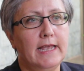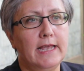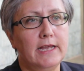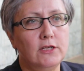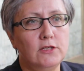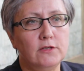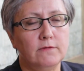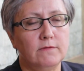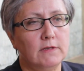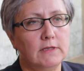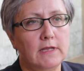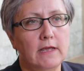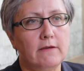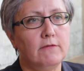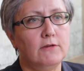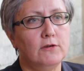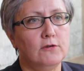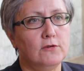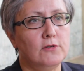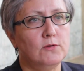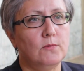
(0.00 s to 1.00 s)
age of
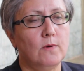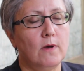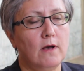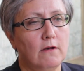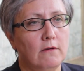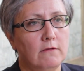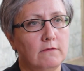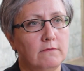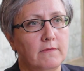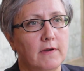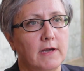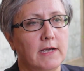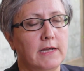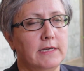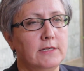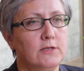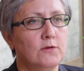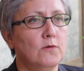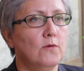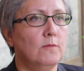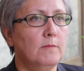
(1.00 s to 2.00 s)
11 or 12, I
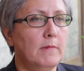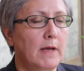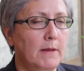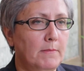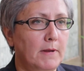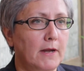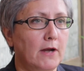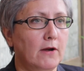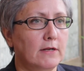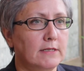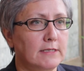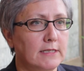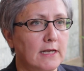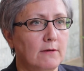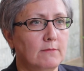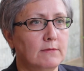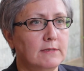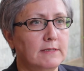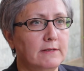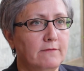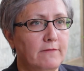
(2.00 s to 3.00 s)
told my parents I
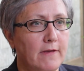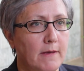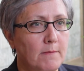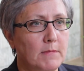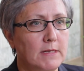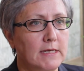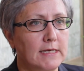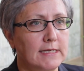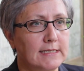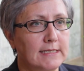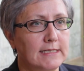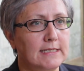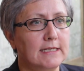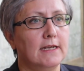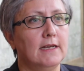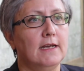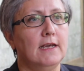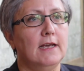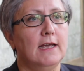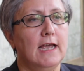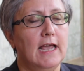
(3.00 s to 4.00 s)
was a feminist,
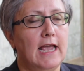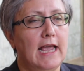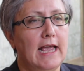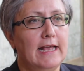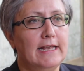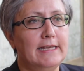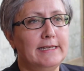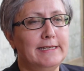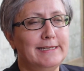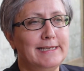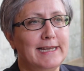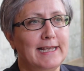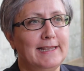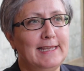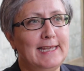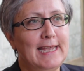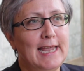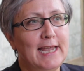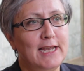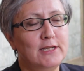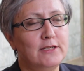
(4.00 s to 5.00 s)
and at
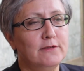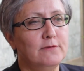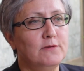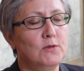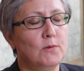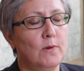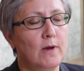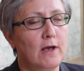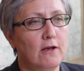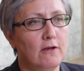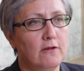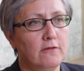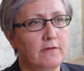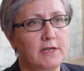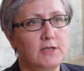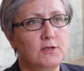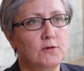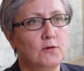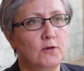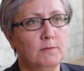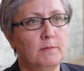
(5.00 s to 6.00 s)
the age of 12, I
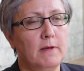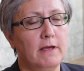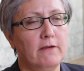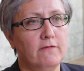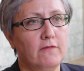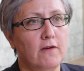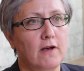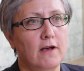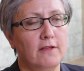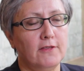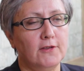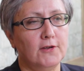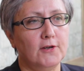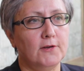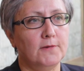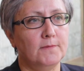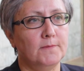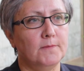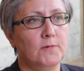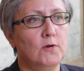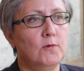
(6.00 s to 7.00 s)
told my
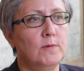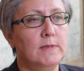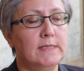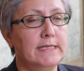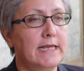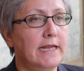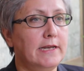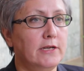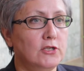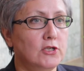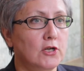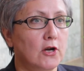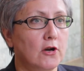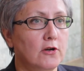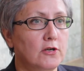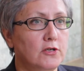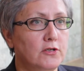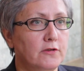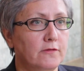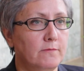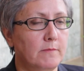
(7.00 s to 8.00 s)
father, who was then in
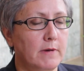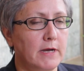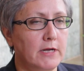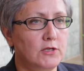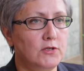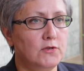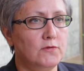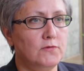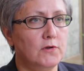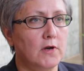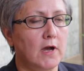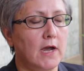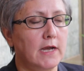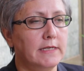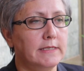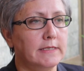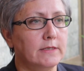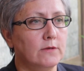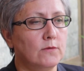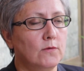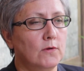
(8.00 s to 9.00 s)
charge of my junior high
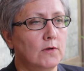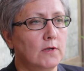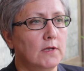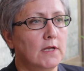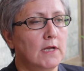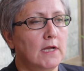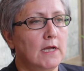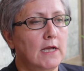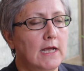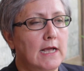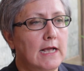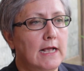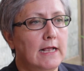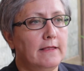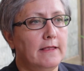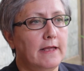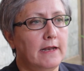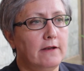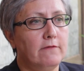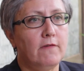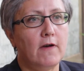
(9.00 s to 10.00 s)
school,
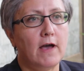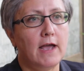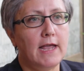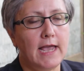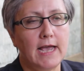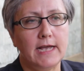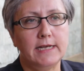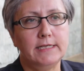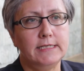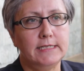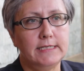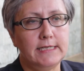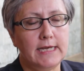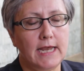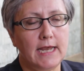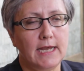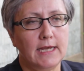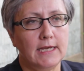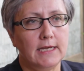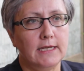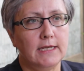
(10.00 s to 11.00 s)
that if I had to
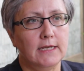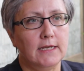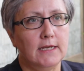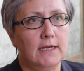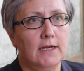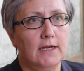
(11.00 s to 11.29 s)
take